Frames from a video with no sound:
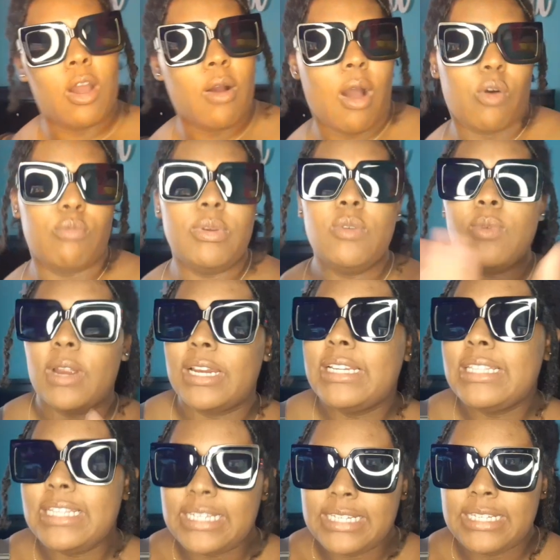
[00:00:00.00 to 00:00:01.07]
I'll be
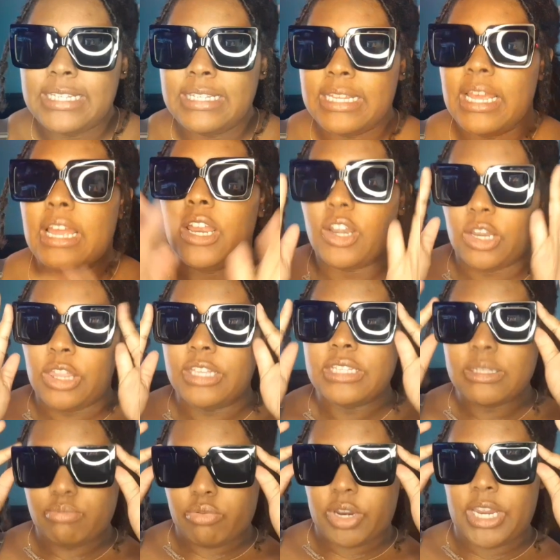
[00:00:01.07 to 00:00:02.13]
wearing these this
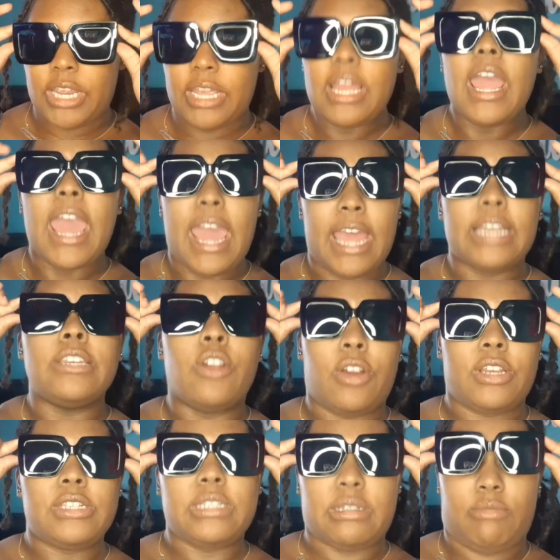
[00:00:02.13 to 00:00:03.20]
spring and
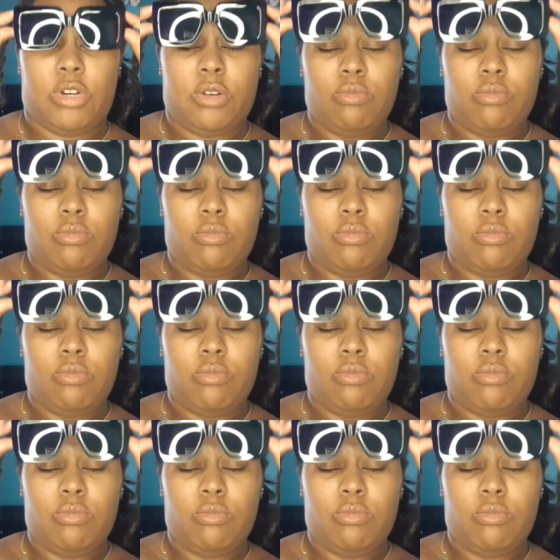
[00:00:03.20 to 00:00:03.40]
during summer.